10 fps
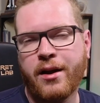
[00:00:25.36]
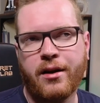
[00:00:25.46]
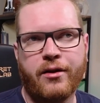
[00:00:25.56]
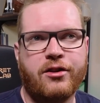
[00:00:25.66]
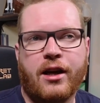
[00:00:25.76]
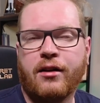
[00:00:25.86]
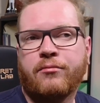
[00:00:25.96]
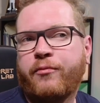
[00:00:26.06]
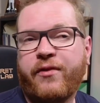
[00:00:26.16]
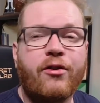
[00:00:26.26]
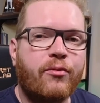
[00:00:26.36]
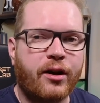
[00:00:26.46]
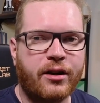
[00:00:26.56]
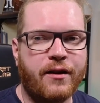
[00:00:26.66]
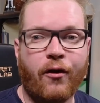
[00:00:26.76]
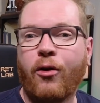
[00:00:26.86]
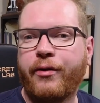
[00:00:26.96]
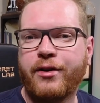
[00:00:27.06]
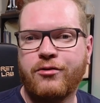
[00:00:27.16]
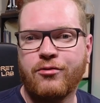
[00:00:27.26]
The channel very quickly evolved
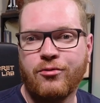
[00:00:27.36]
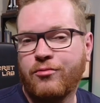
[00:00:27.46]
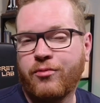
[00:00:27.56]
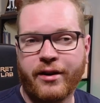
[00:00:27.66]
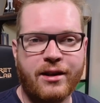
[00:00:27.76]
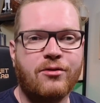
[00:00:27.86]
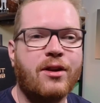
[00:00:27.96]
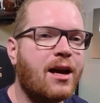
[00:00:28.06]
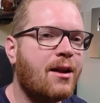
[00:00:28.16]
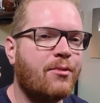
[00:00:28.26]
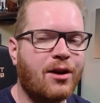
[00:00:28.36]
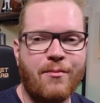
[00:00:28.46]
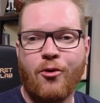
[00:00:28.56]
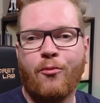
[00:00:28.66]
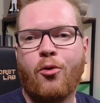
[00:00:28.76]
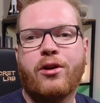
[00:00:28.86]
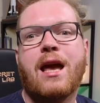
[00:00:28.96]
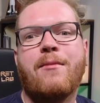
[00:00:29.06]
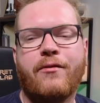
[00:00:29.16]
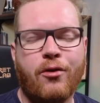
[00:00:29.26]
into what it is today and became more and more
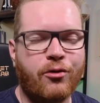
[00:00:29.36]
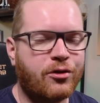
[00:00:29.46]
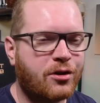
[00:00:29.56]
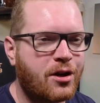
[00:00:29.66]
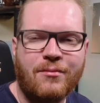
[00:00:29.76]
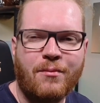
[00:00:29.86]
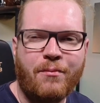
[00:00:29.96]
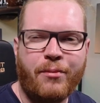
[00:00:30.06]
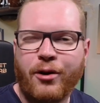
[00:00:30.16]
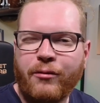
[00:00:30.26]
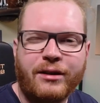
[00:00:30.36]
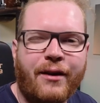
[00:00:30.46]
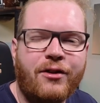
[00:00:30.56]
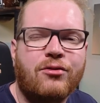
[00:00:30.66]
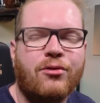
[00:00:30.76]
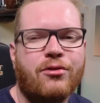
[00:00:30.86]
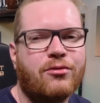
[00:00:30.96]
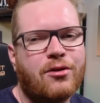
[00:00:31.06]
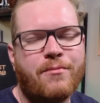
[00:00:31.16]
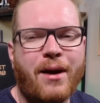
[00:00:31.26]
gaming focused. But I always have this urge
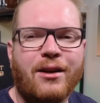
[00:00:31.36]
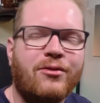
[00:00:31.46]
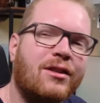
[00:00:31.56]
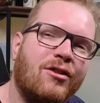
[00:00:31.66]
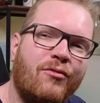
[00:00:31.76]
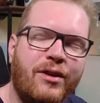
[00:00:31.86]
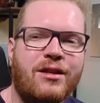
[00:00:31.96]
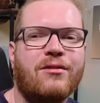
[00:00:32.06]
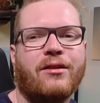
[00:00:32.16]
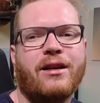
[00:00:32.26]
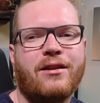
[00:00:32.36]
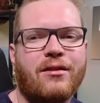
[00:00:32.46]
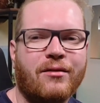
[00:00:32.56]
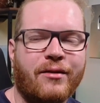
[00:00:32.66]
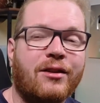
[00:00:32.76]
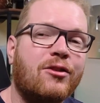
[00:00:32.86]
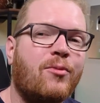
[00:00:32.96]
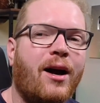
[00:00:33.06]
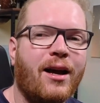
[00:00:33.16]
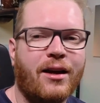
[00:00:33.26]
to come back to this original idea. This is
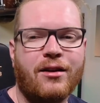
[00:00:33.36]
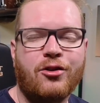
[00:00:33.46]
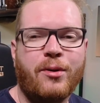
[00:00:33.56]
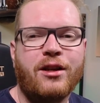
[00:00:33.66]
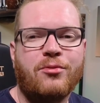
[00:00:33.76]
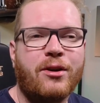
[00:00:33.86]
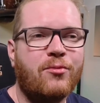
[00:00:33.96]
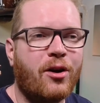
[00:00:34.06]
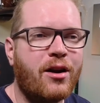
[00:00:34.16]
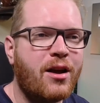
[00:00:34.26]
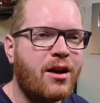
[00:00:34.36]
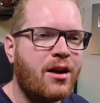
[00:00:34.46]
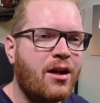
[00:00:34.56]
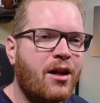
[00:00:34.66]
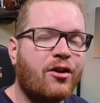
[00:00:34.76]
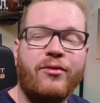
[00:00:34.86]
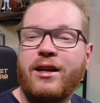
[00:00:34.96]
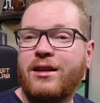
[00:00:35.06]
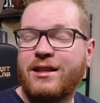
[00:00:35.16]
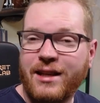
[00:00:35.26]
why I, in 2021,
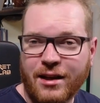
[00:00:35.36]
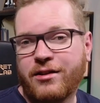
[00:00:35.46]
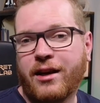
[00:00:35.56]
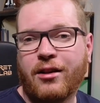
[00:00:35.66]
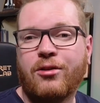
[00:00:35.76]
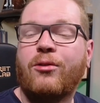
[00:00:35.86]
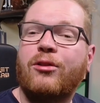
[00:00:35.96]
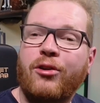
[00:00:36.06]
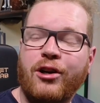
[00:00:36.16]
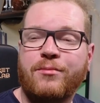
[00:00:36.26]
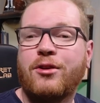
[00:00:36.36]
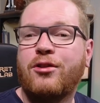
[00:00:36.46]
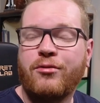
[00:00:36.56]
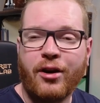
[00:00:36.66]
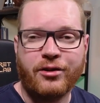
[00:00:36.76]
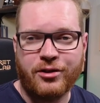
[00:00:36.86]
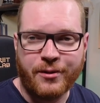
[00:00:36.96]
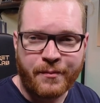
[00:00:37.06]
created a second channel called Cosmic Curiosity.